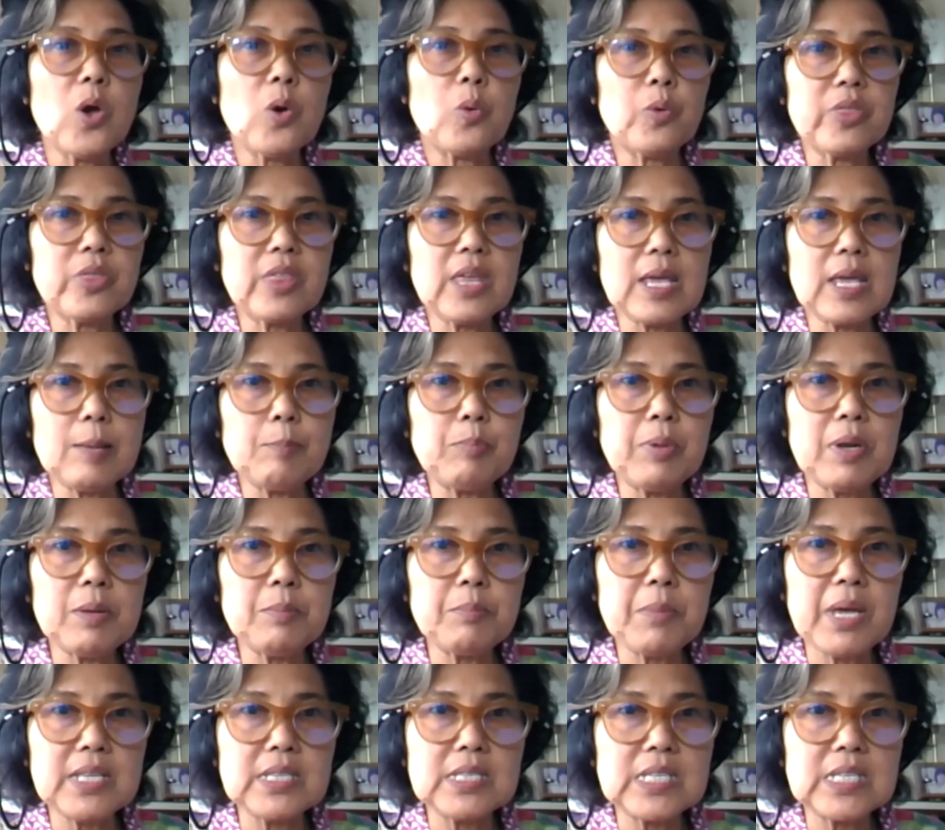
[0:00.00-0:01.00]
with the
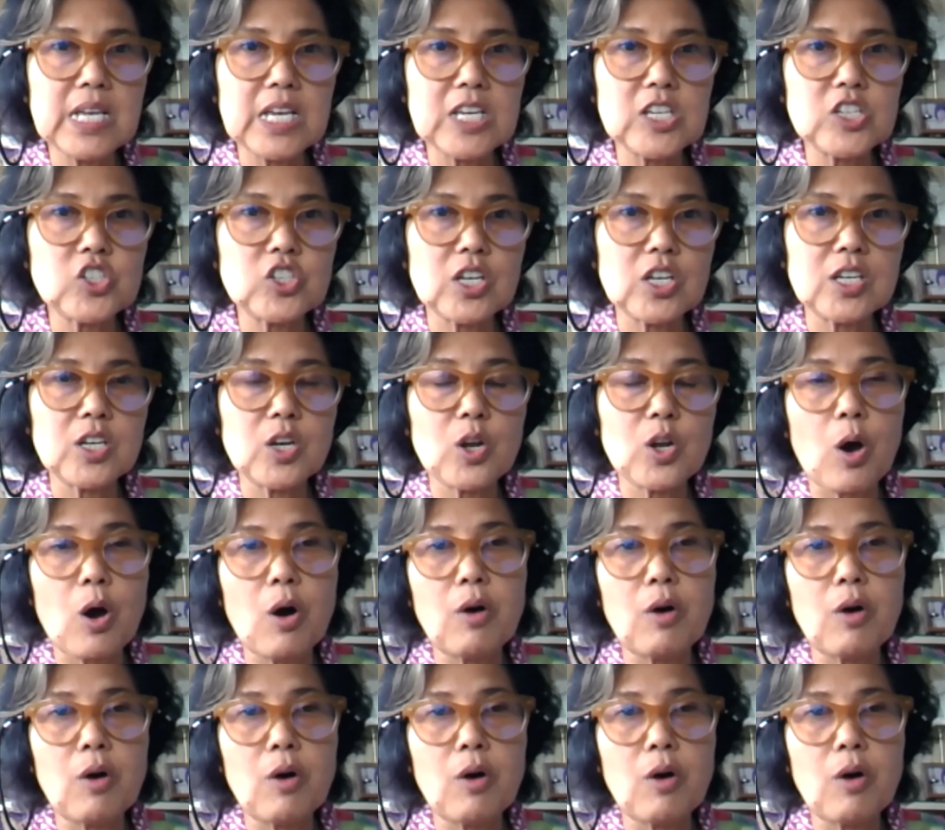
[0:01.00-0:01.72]
implementation